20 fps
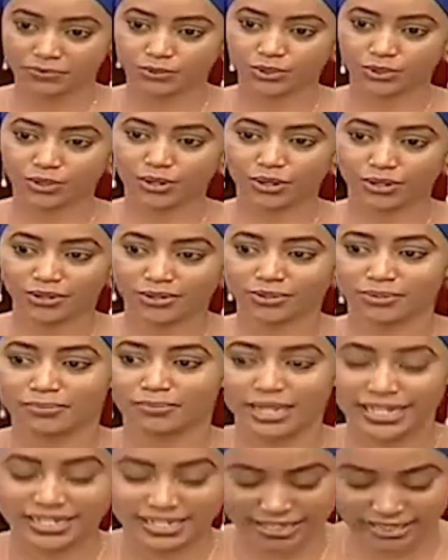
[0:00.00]
to God
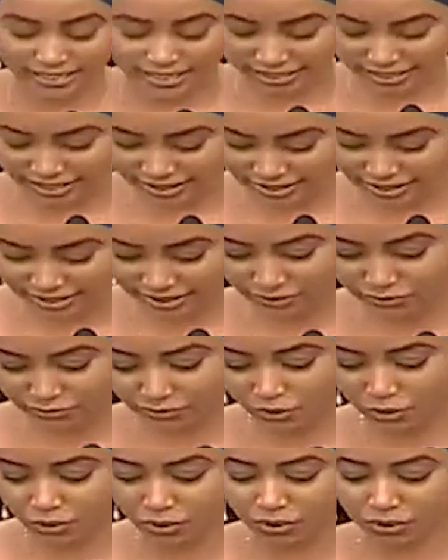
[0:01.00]
Almighty
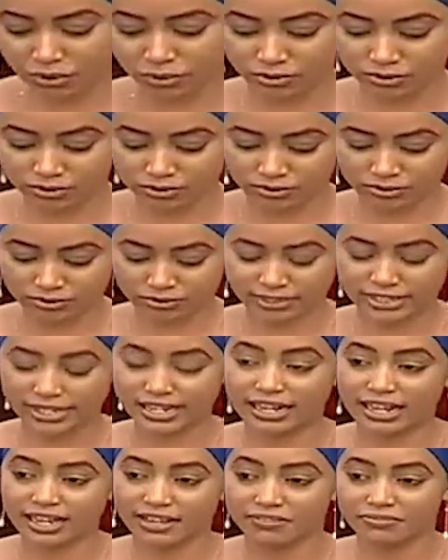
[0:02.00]
for all the
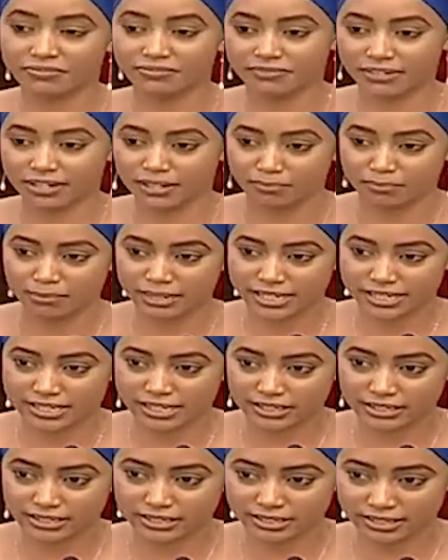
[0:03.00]
life and
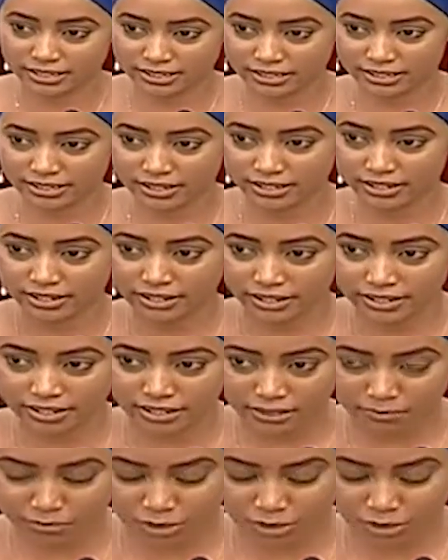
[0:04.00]
blessings he